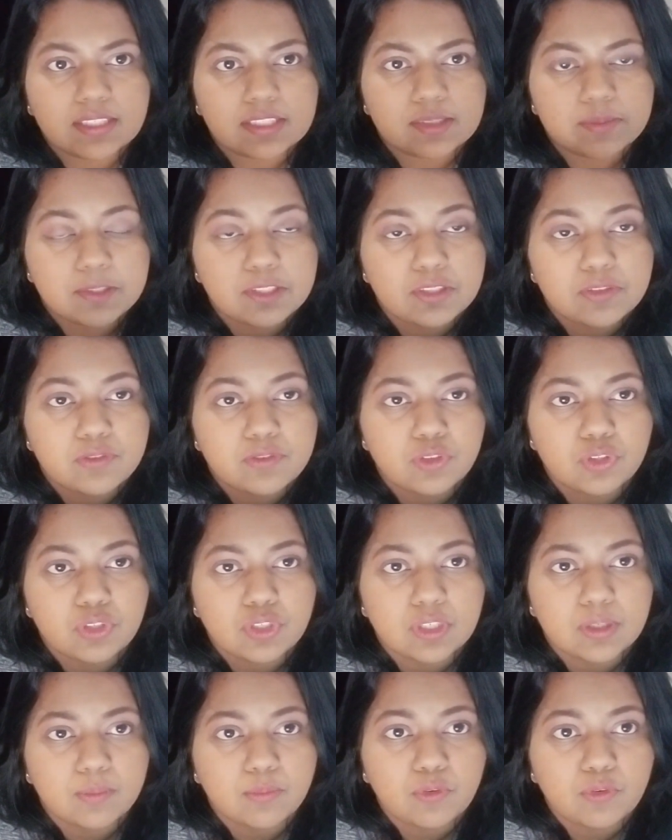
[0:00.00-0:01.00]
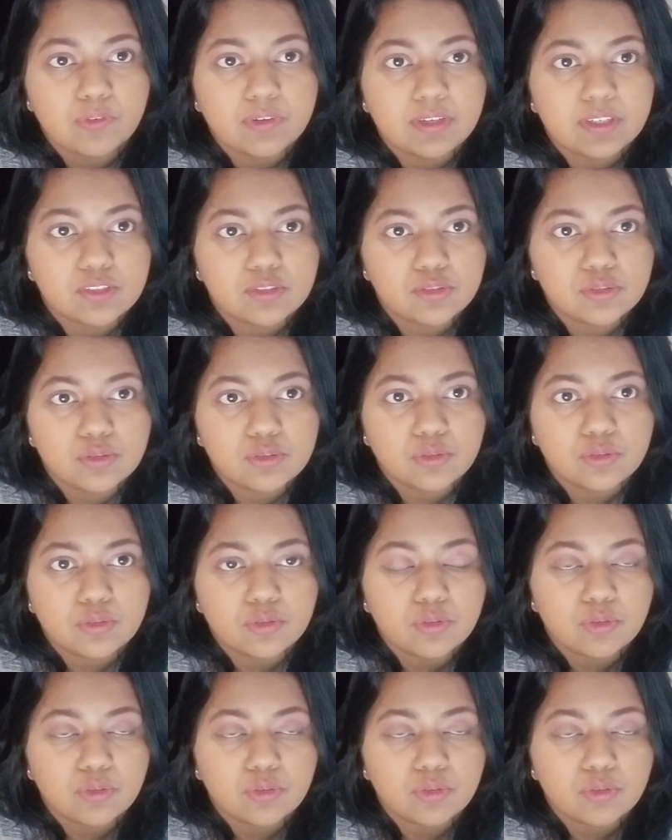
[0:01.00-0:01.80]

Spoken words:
especially if you're gonna move here to